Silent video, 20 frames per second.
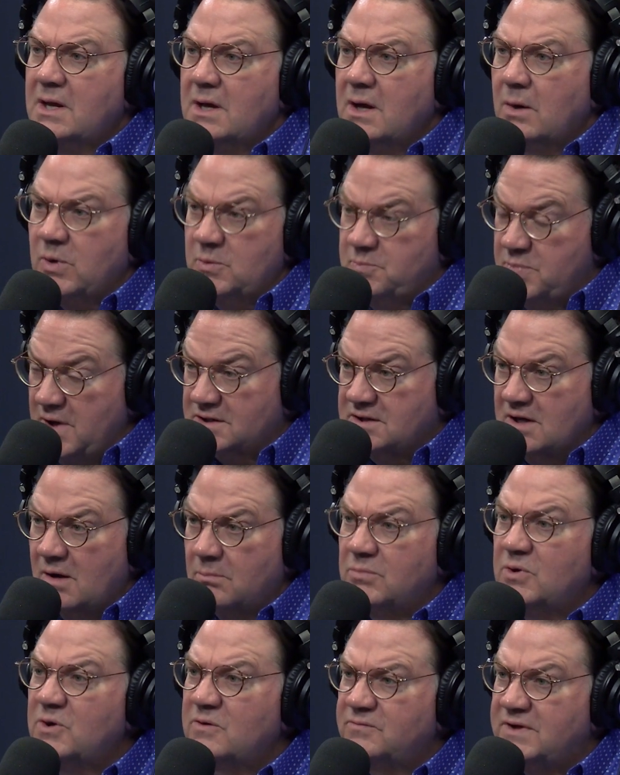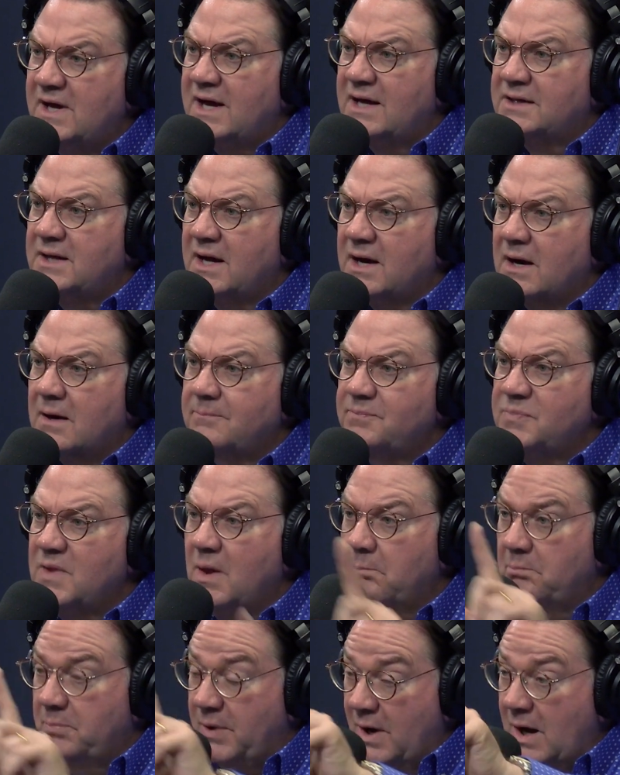We picked up and moved down there.
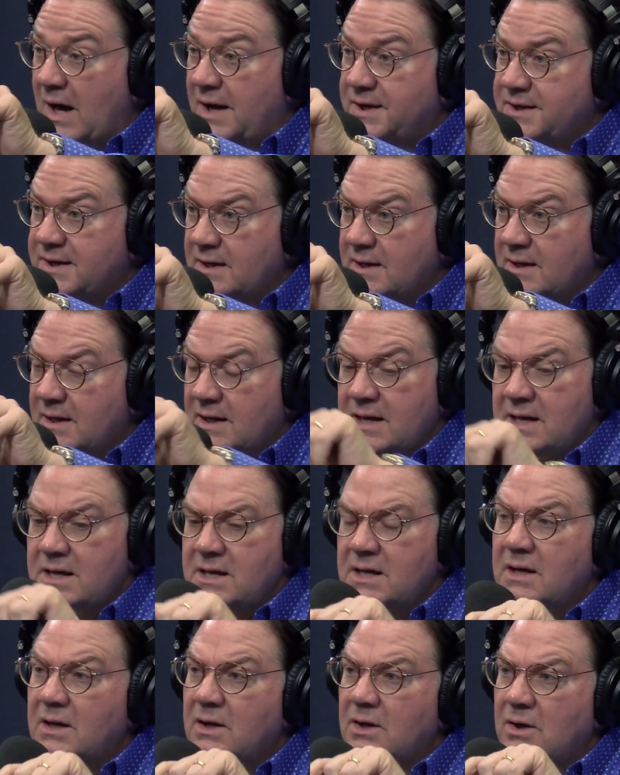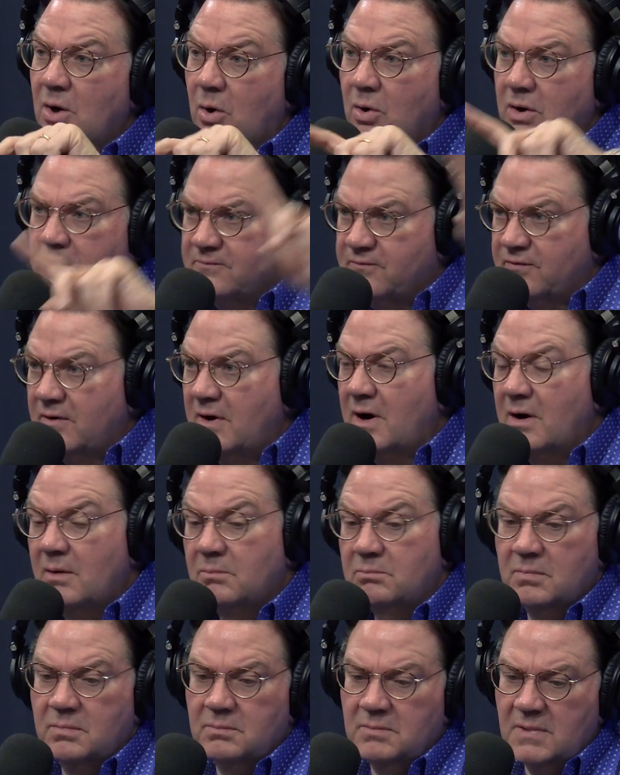But going
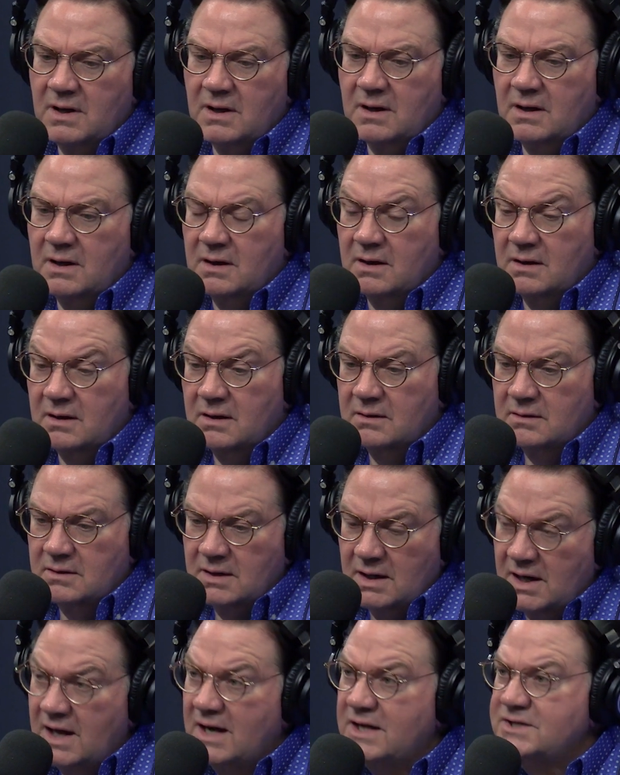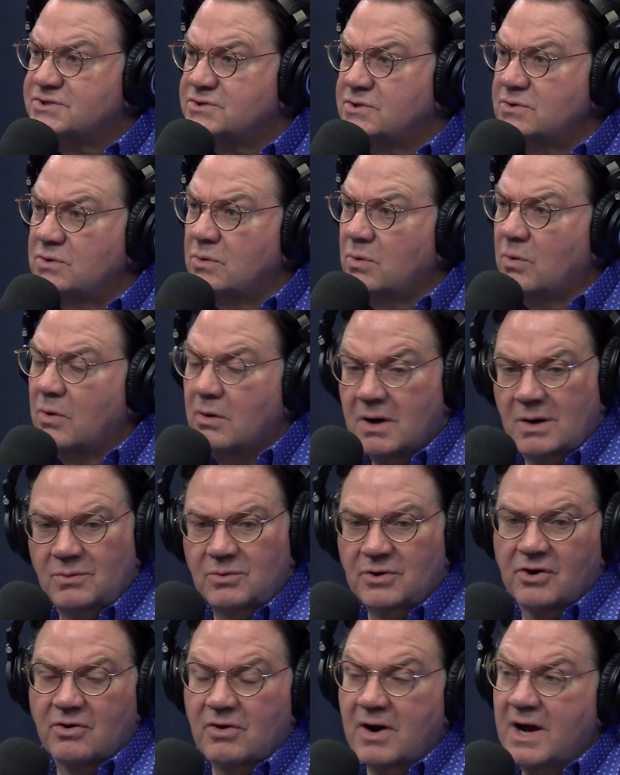from a high school where I would
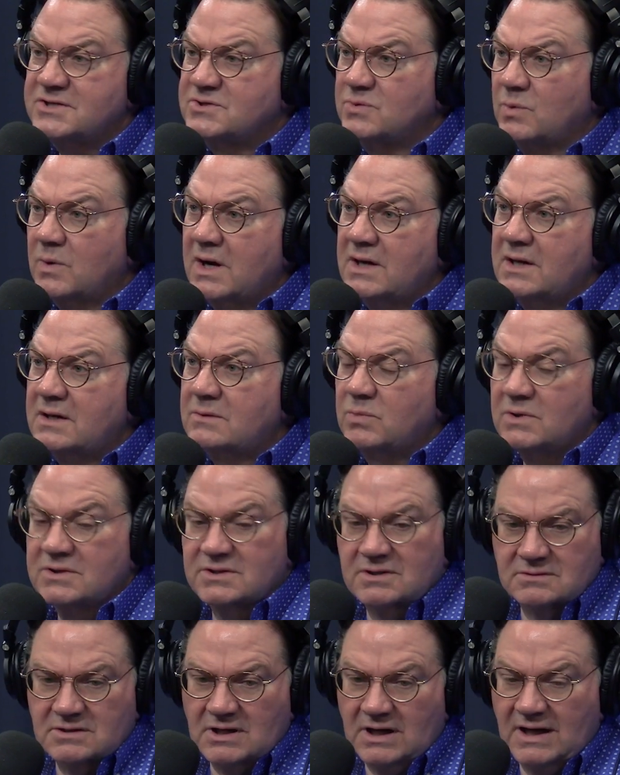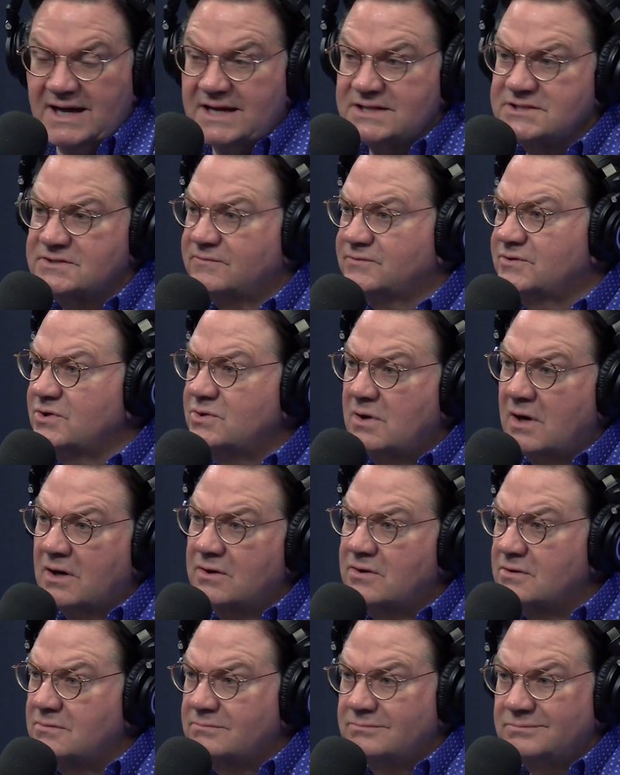have graduated with a class of
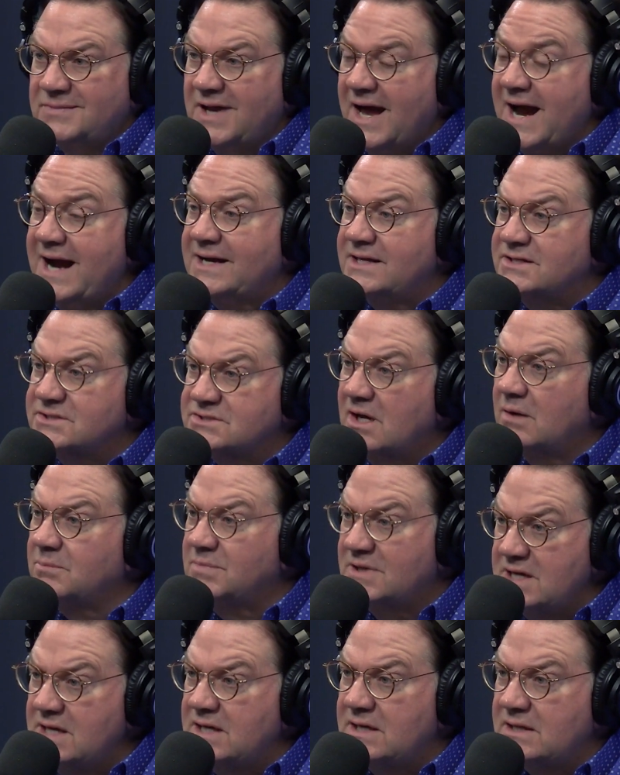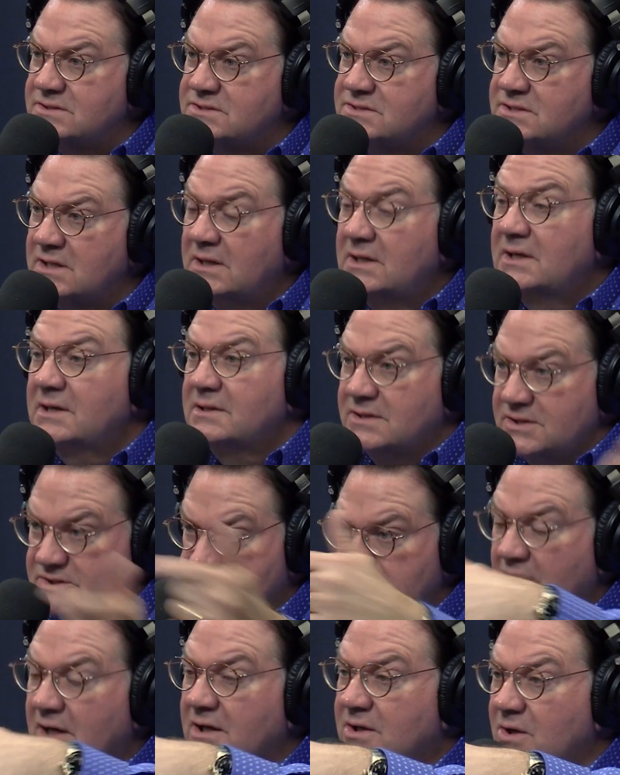280-some kids to
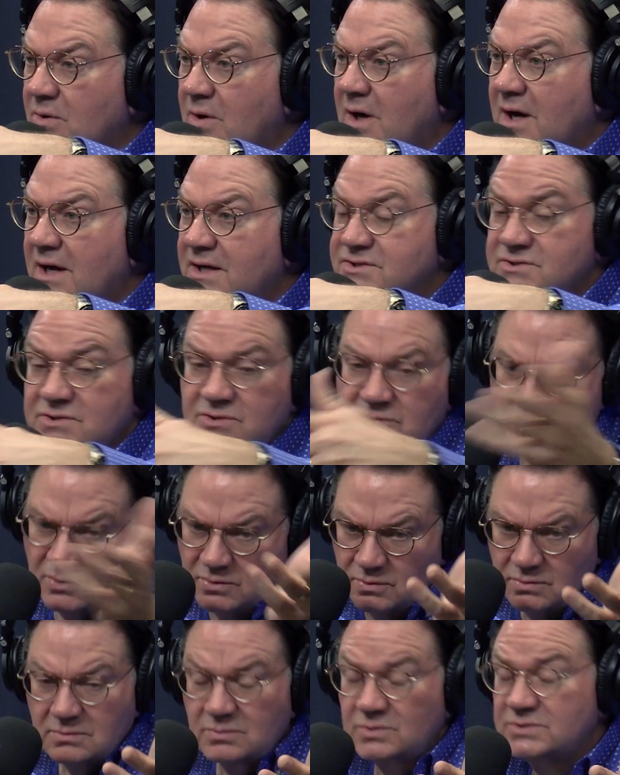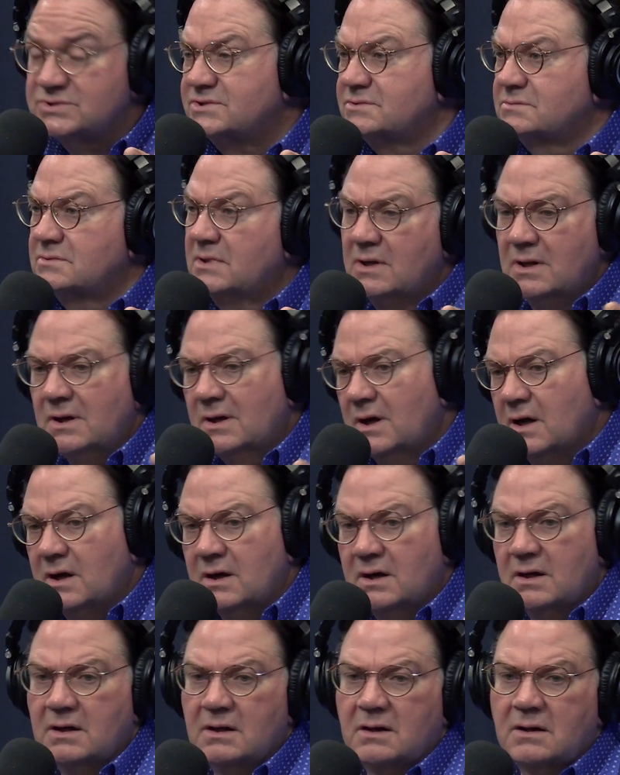Jellicoe High School, was
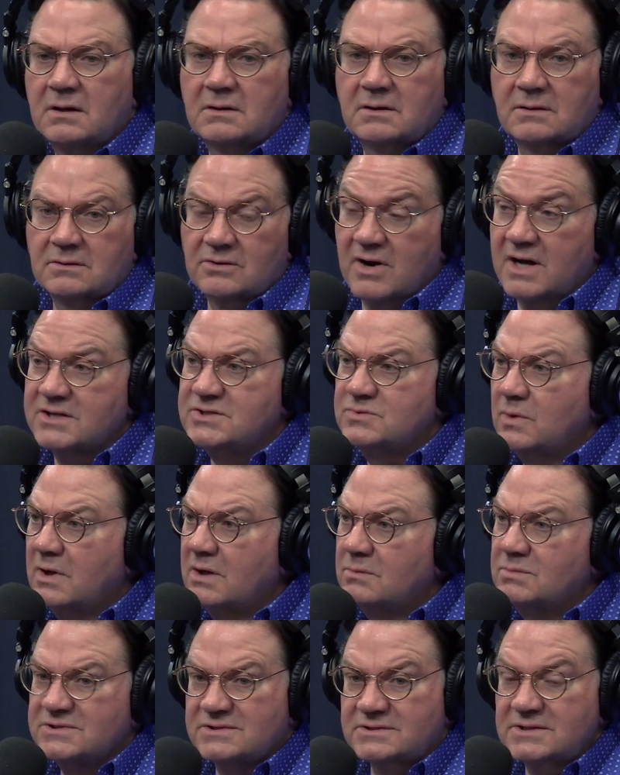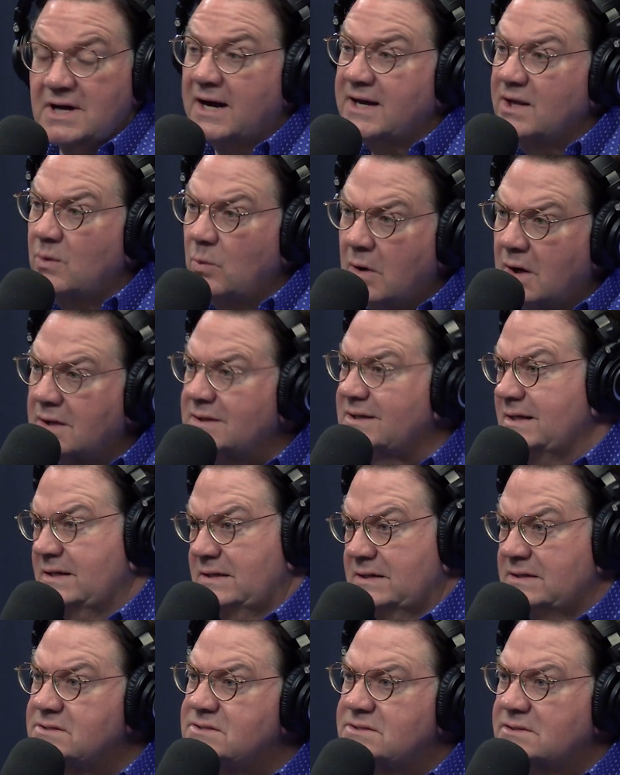graduated with 91
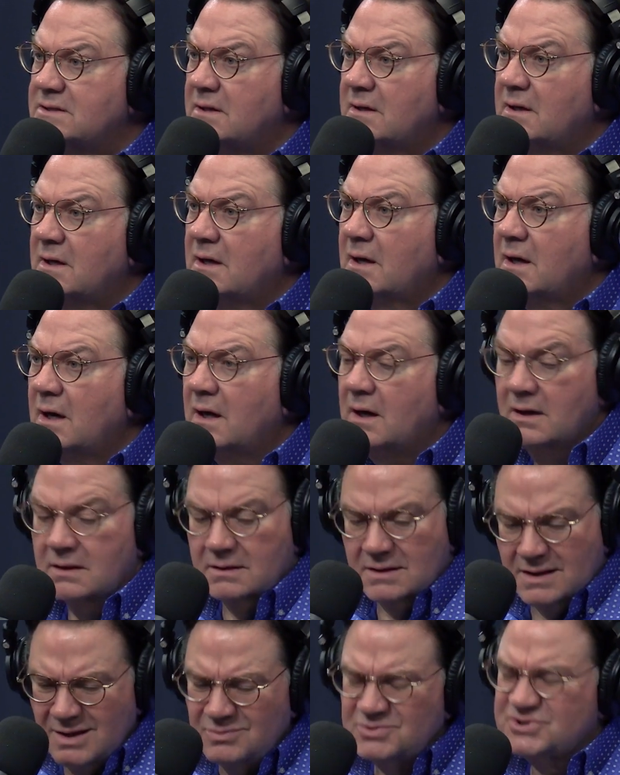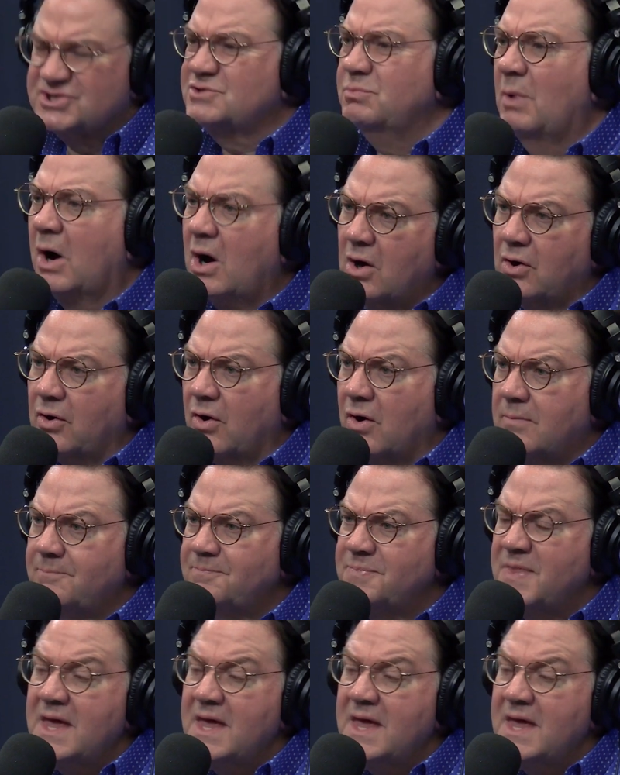kids. It was smaller.